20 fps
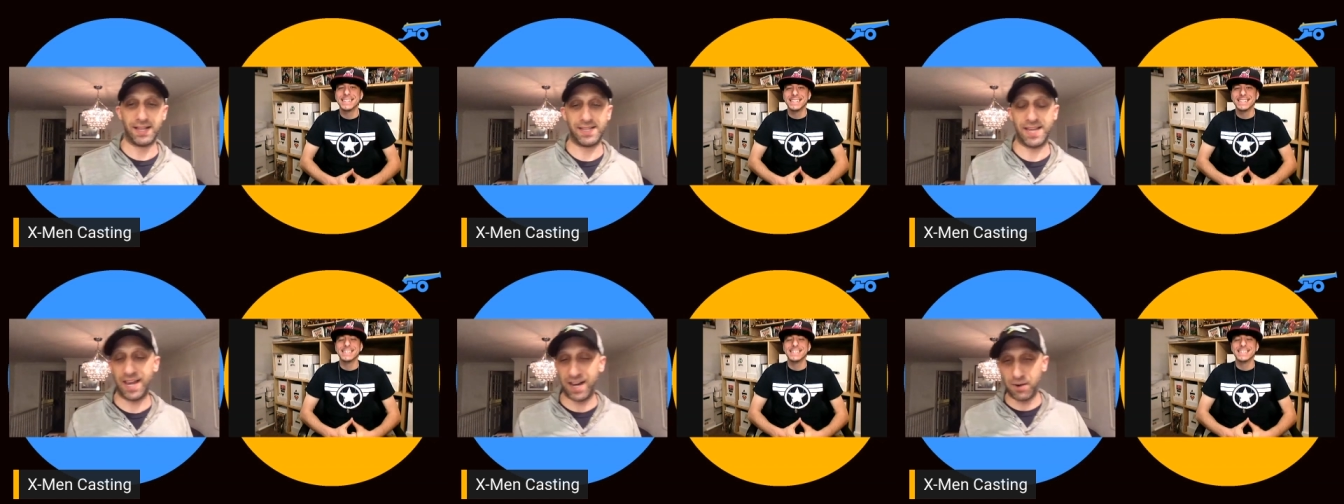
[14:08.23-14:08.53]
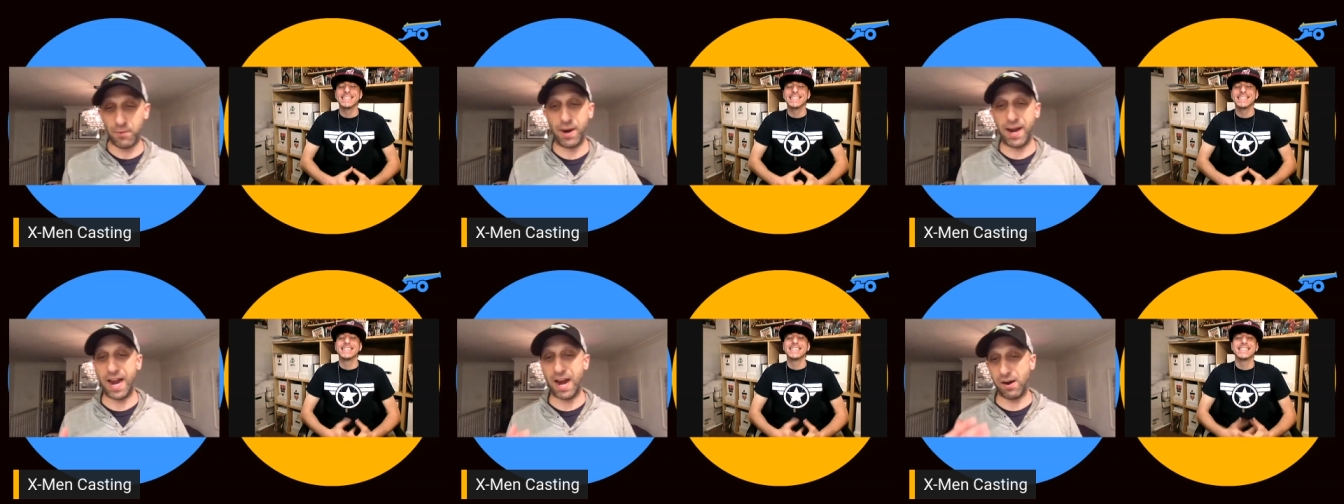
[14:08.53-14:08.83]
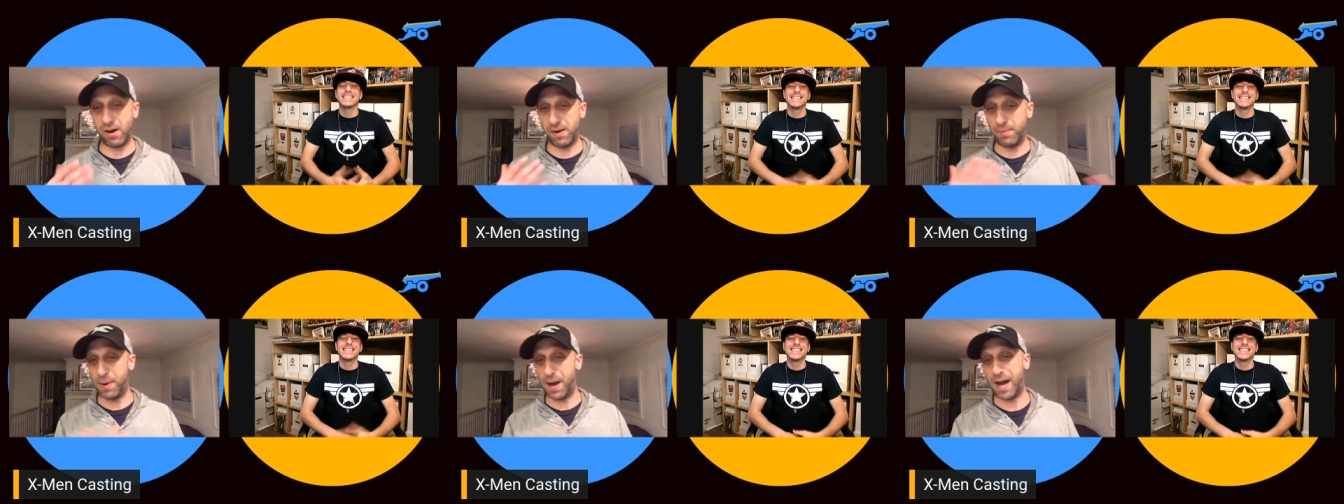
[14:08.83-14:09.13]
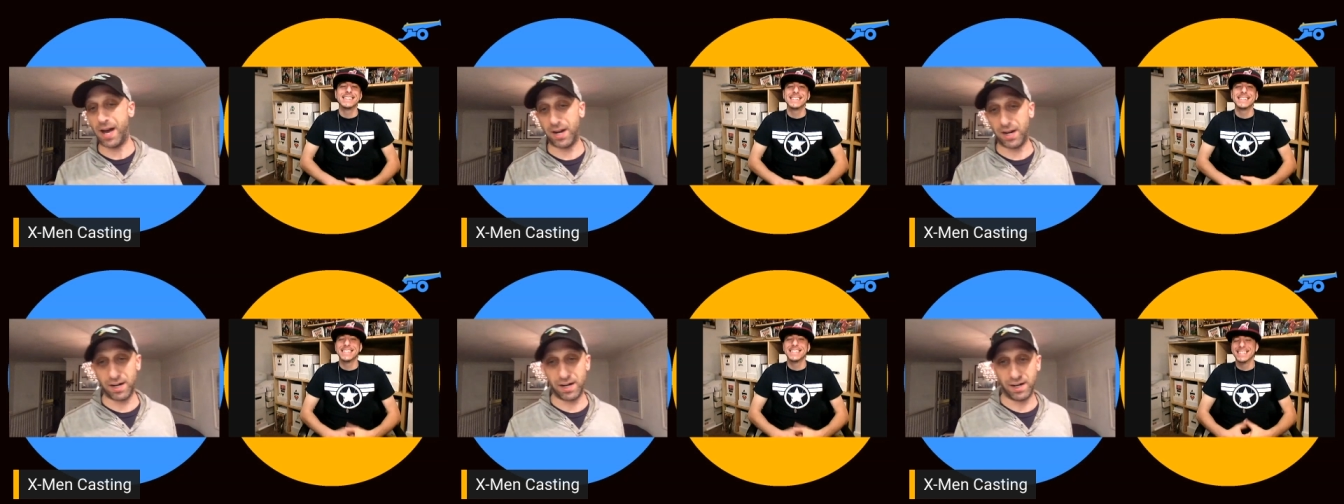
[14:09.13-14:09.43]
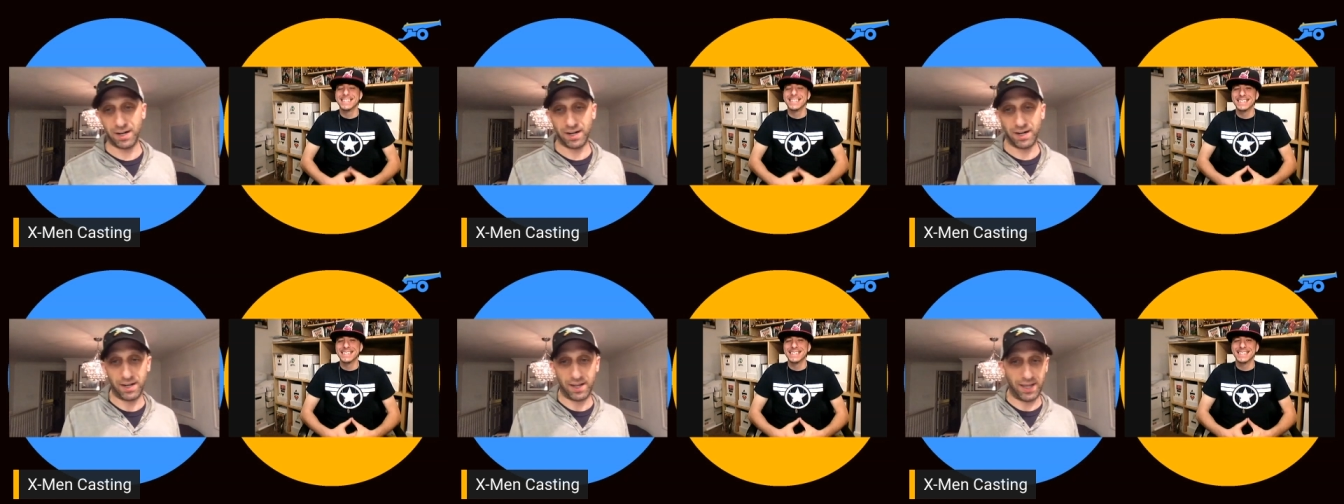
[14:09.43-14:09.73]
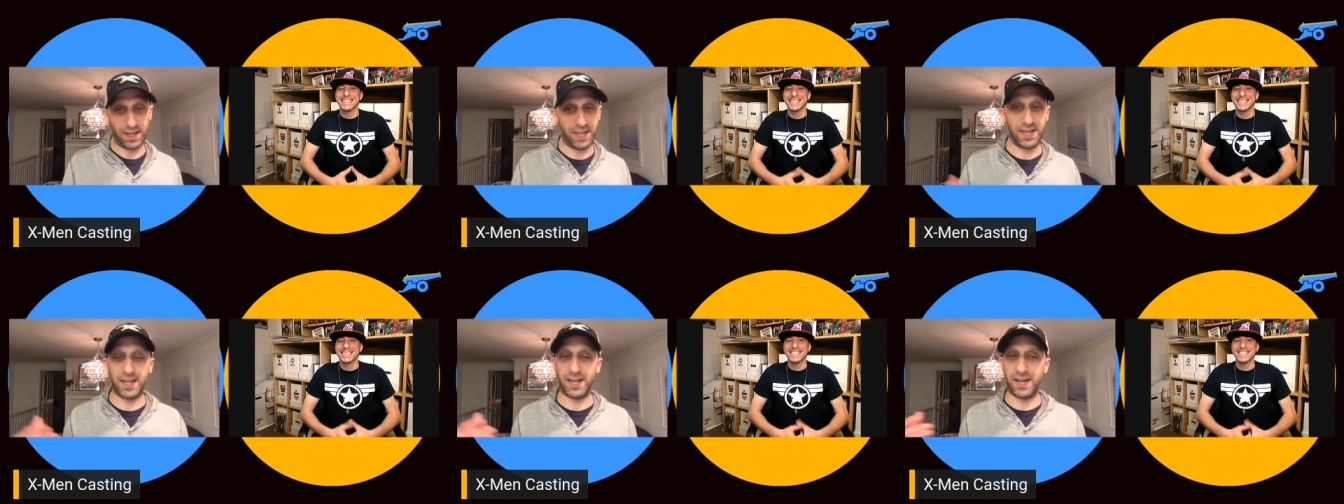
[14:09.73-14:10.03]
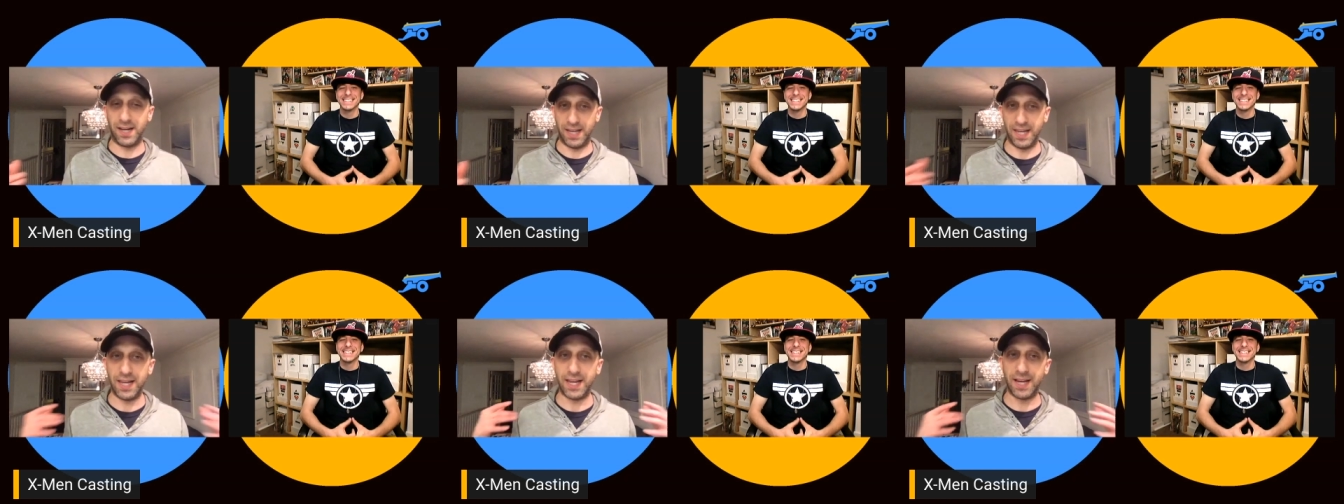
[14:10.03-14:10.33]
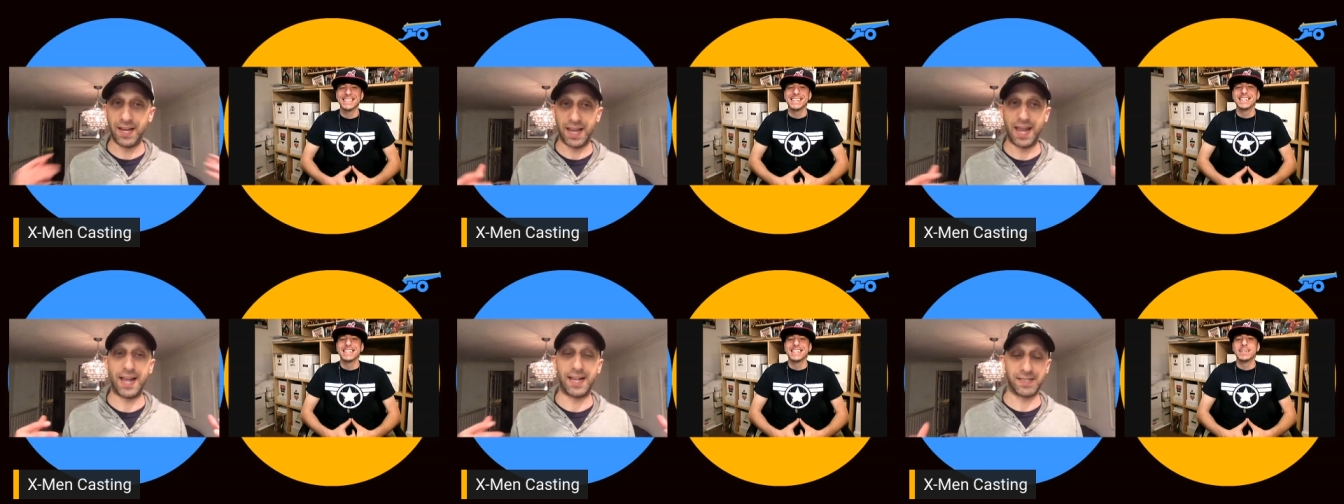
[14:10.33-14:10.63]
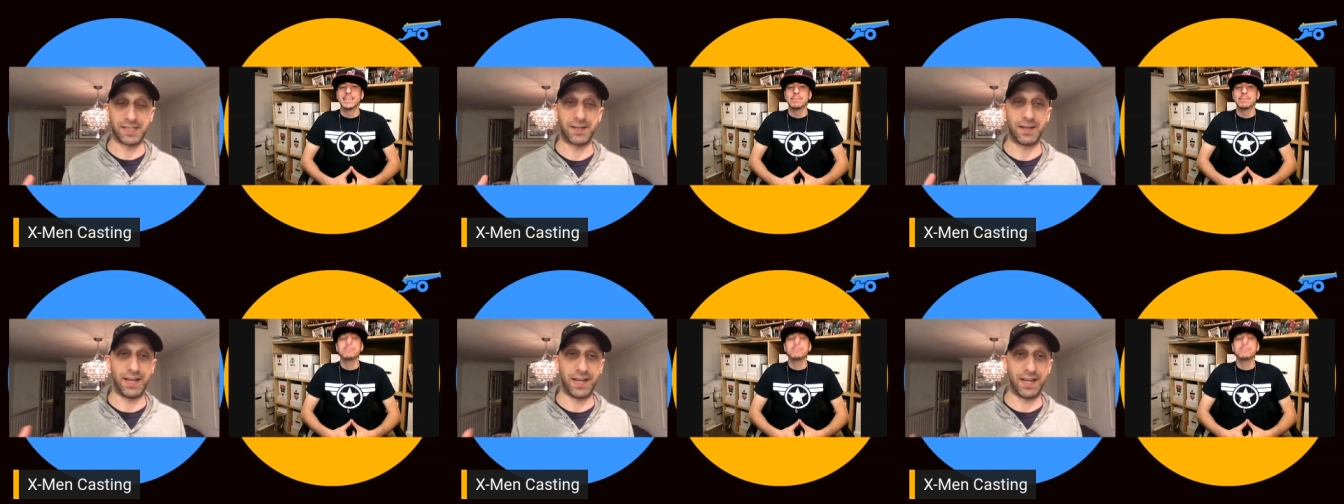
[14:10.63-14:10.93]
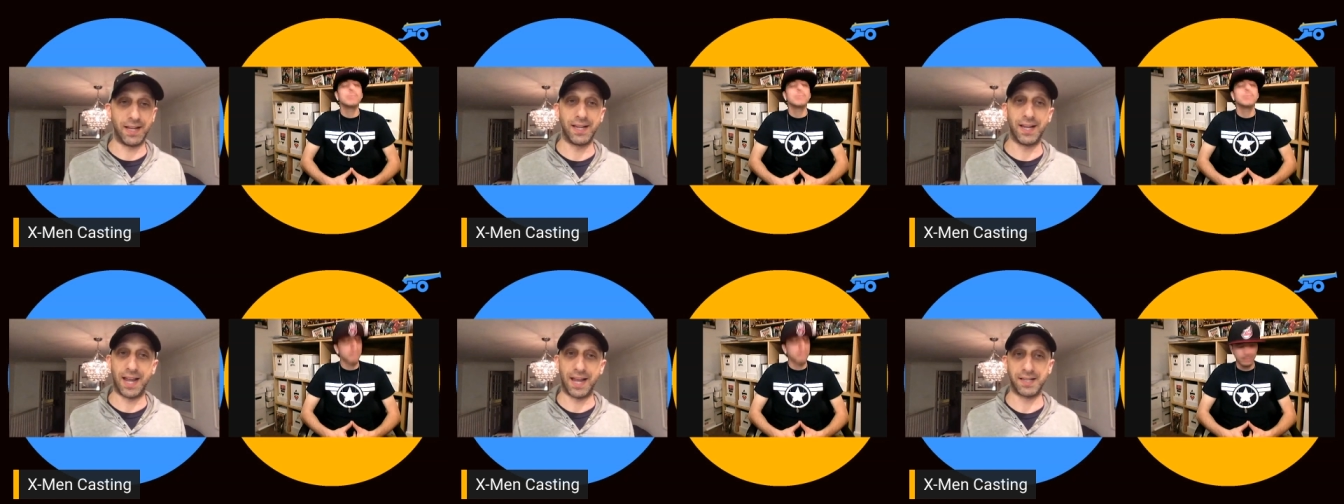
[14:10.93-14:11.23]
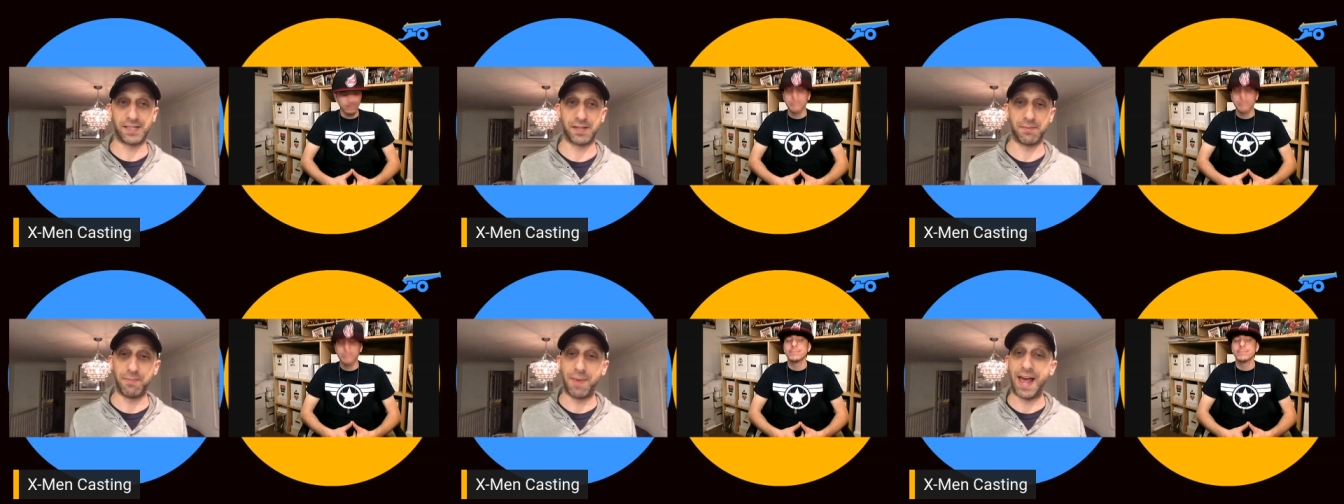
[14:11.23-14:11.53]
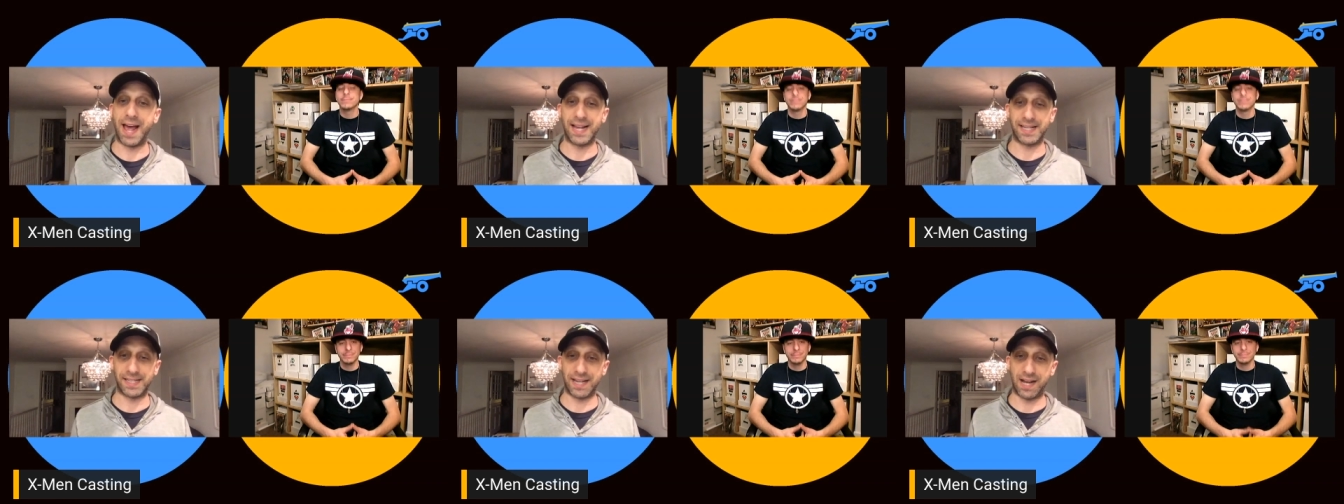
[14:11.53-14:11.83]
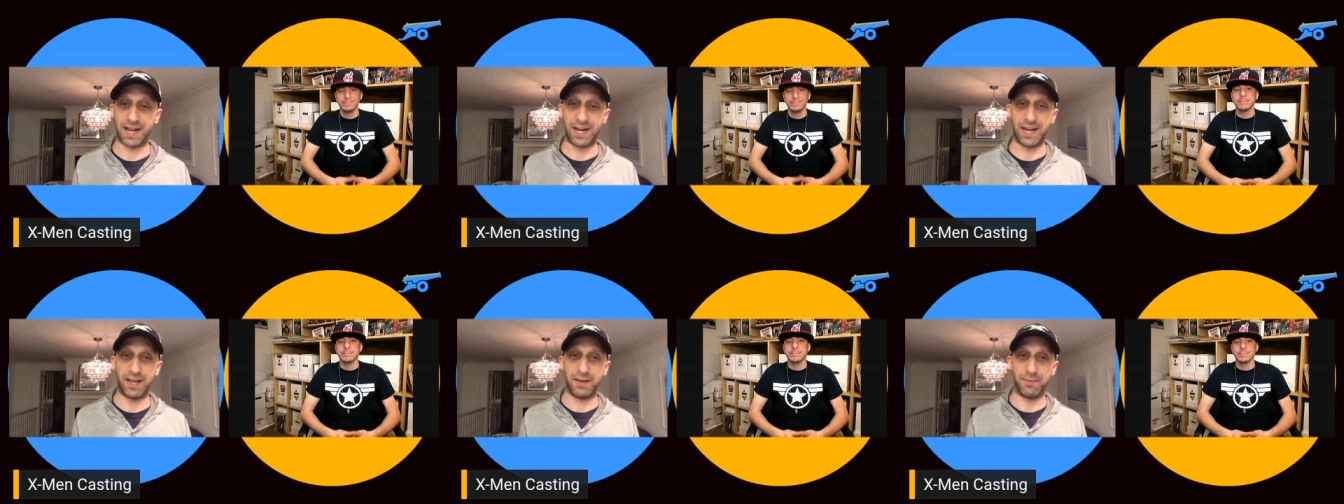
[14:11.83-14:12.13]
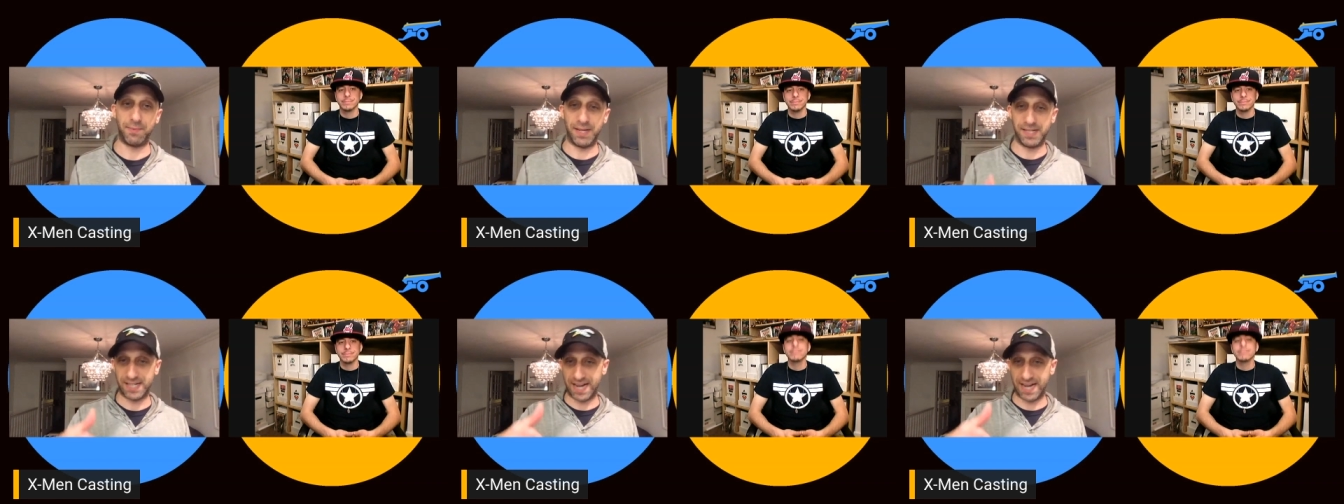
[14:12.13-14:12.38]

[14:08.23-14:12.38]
Take away Harry Potter. He could he can gain some, he can gain some mass on him.